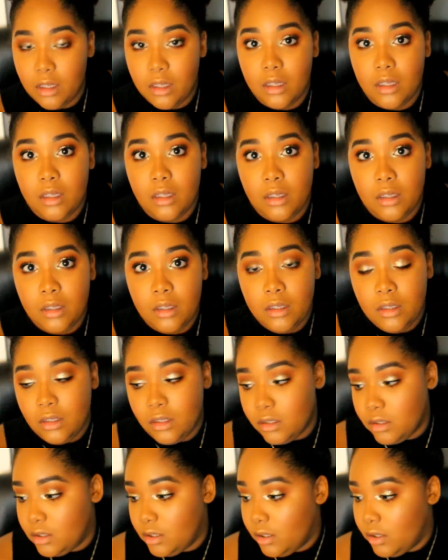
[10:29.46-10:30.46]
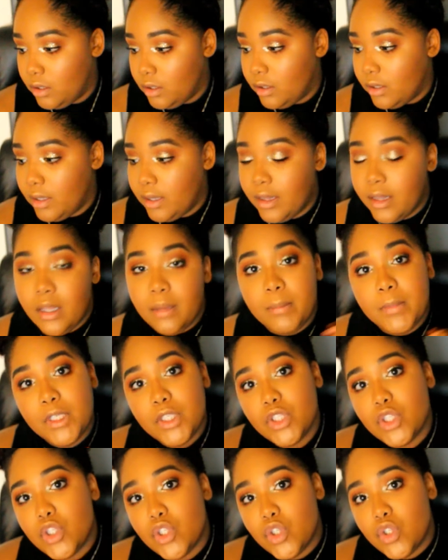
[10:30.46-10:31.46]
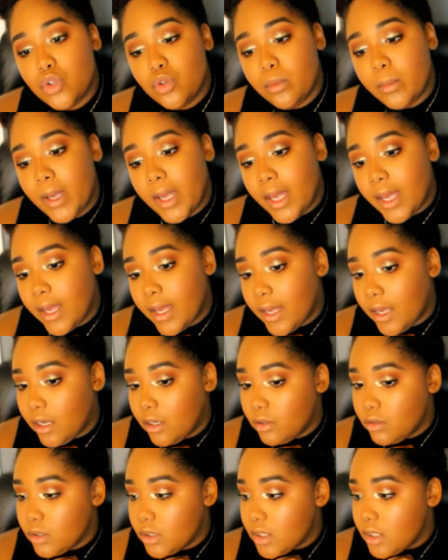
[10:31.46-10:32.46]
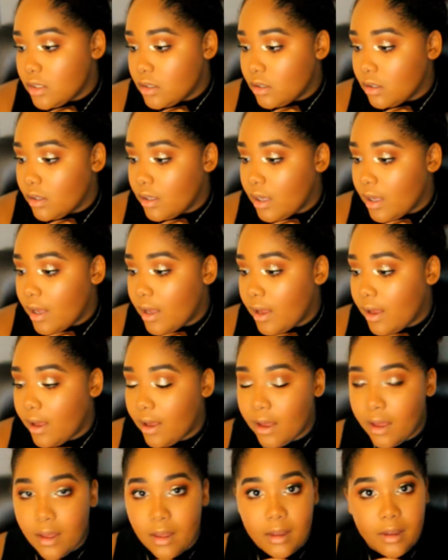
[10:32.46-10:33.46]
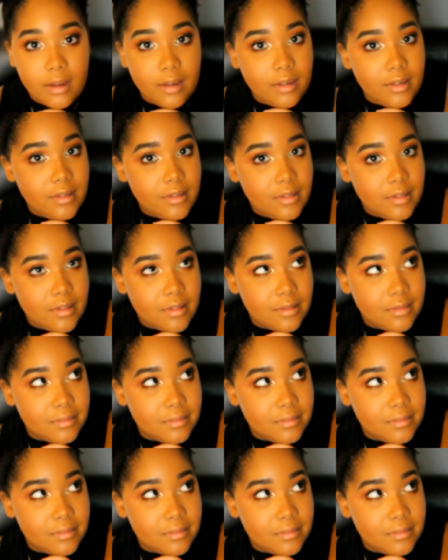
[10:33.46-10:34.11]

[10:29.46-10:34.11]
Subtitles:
ever. So let me zoom out. These are the eyes.